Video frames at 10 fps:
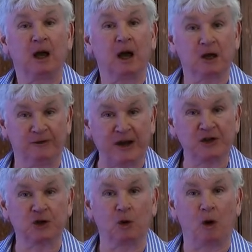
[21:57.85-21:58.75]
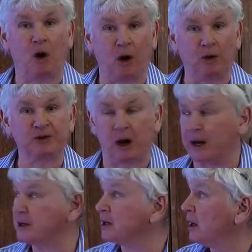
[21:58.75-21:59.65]
a conventional oil
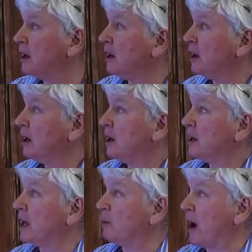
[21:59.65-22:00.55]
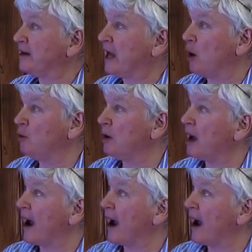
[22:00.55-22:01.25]
target. They went down